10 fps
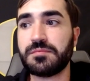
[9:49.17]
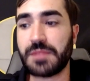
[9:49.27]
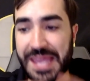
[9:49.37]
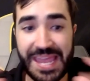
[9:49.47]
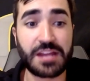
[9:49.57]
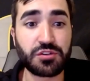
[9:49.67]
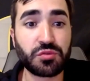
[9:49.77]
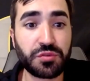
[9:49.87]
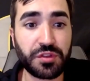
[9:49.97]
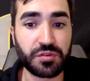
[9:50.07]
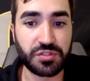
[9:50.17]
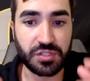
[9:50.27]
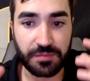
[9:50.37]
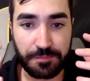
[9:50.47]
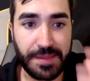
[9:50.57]
handle those
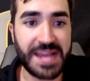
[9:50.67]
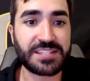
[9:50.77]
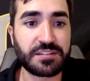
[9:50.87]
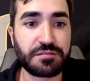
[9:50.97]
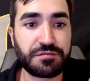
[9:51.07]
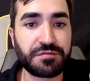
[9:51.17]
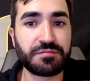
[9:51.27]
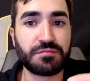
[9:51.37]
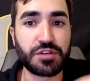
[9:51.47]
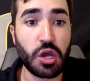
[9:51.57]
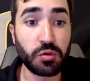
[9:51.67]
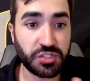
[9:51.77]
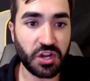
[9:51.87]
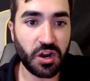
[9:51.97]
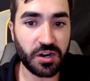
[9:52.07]
massive nose
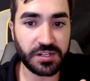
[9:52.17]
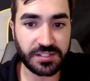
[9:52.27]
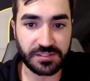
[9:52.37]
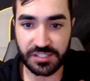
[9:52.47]
guard,